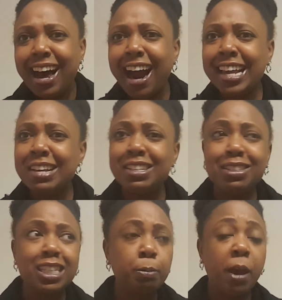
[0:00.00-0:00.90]
Are you
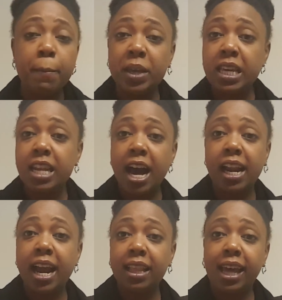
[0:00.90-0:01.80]
just pimping your daughter
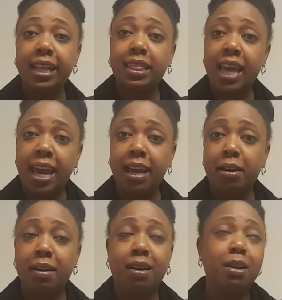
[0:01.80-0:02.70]
out like that,
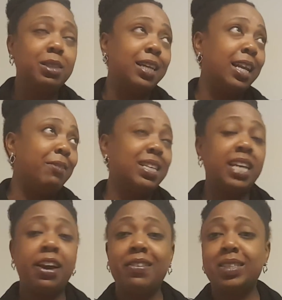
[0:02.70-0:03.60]
girl? So anyways,
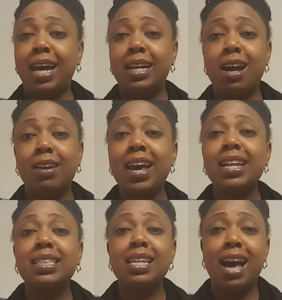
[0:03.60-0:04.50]
Karen was like, no, that
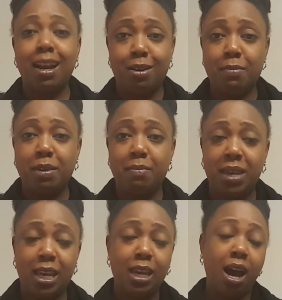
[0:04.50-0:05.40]
is not going to be
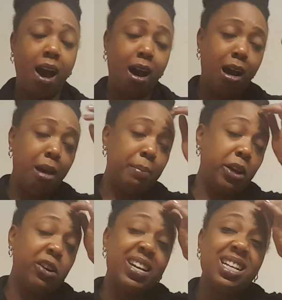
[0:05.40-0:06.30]
me.
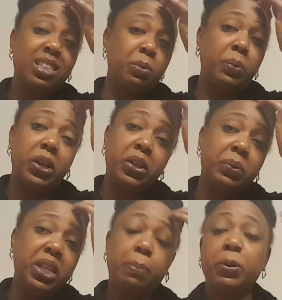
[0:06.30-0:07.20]
But Karina's a really,
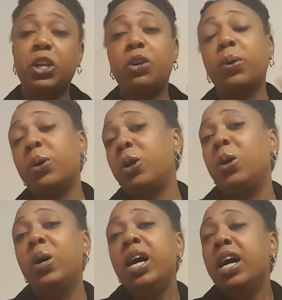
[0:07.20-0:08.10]
really pretty
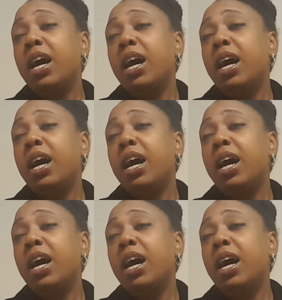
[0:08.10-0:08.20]
girl.